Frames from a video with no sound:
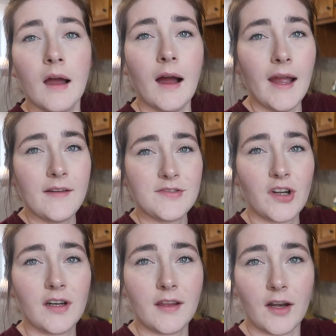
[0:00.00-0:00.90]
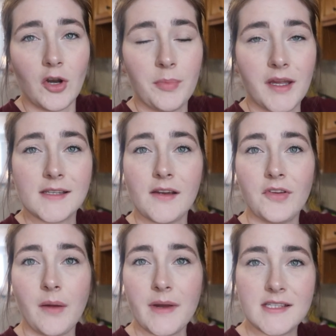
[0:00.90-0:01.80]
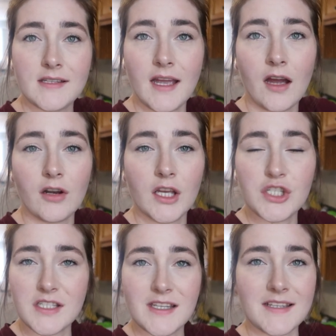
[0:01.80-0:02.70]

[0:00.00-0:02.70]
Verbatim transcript: I have started dinner because every time I sit down, he just